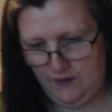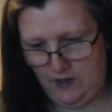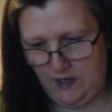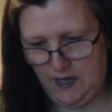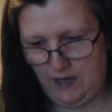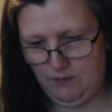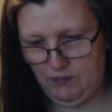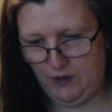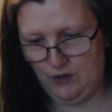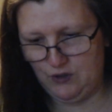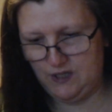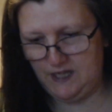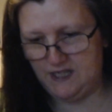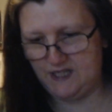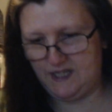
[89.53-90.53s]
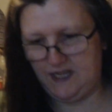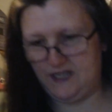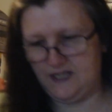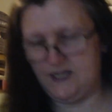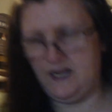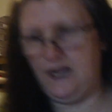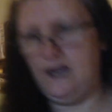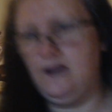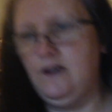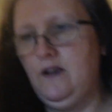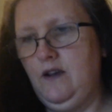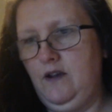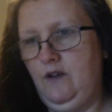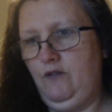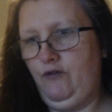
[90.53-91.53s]
Okay, because it's Disney,
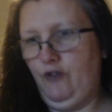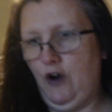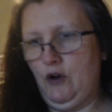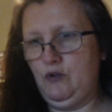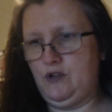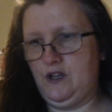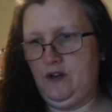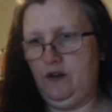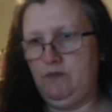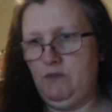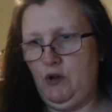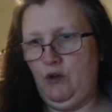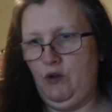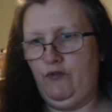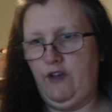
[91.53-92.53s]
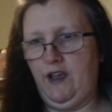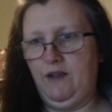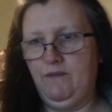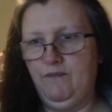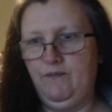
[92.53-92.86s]
Frozen the movie.